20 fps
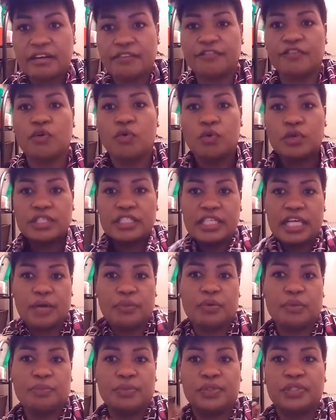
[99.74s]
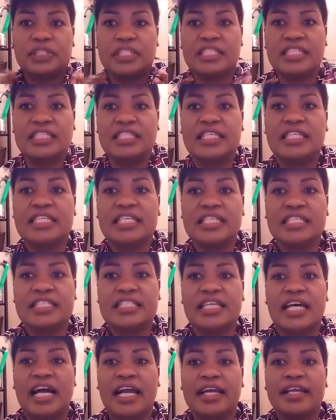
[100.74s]
of course I would put the silky
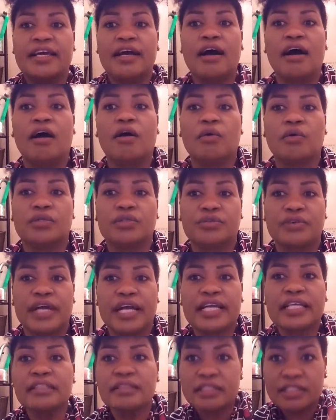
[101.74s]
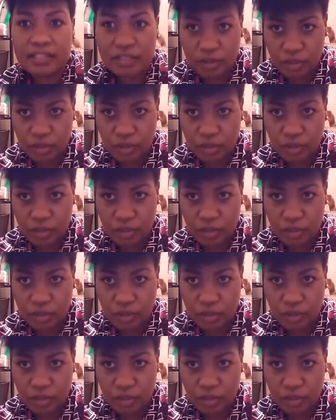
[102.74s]
side out, right?